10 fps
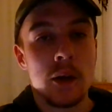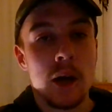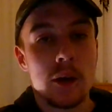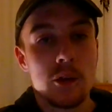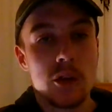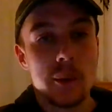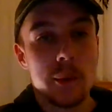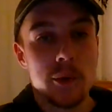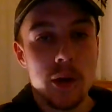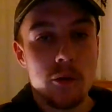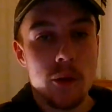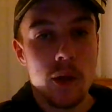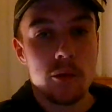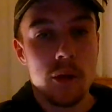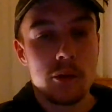I did say in my preview that I
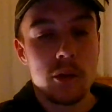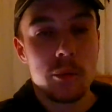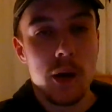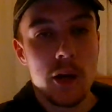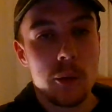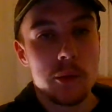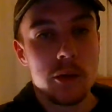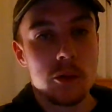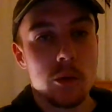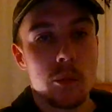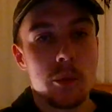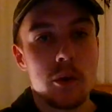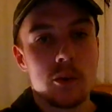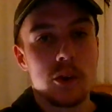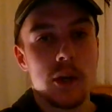fancied Barty to win this one, but
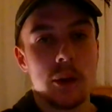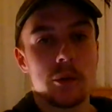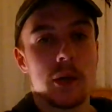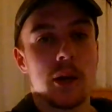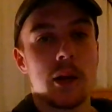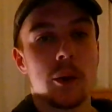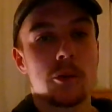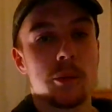not to count Kenin out,